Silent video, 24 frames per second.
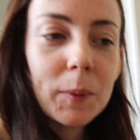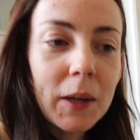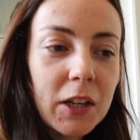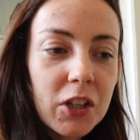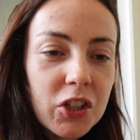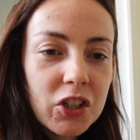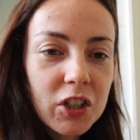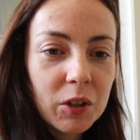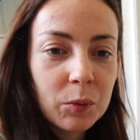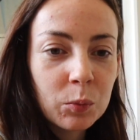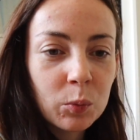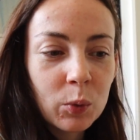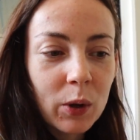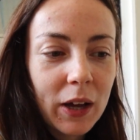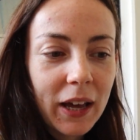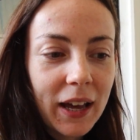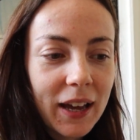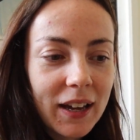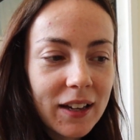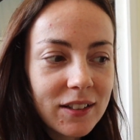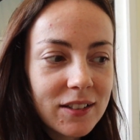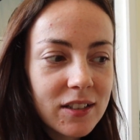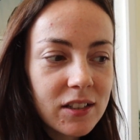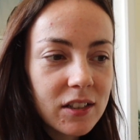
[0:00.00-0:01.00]
my gym wear
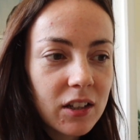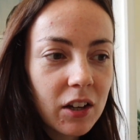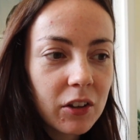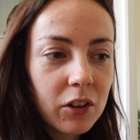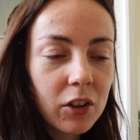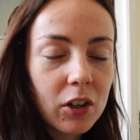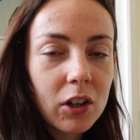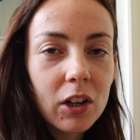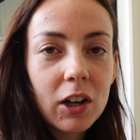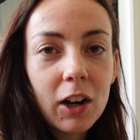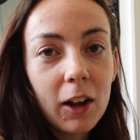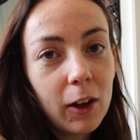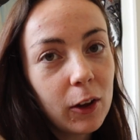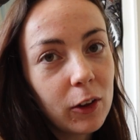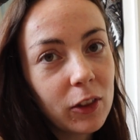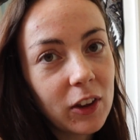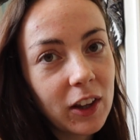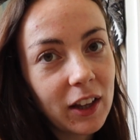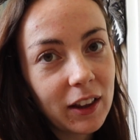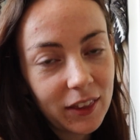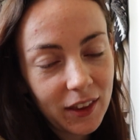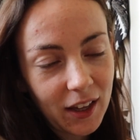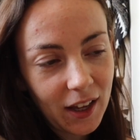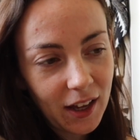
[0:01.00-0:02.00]
and other
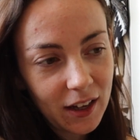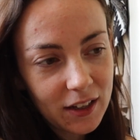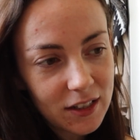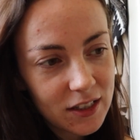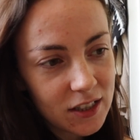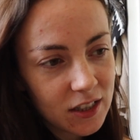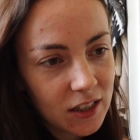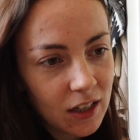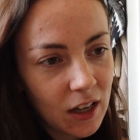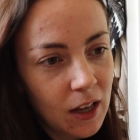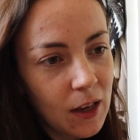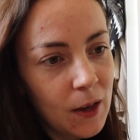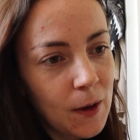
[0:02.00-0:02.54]
clothing that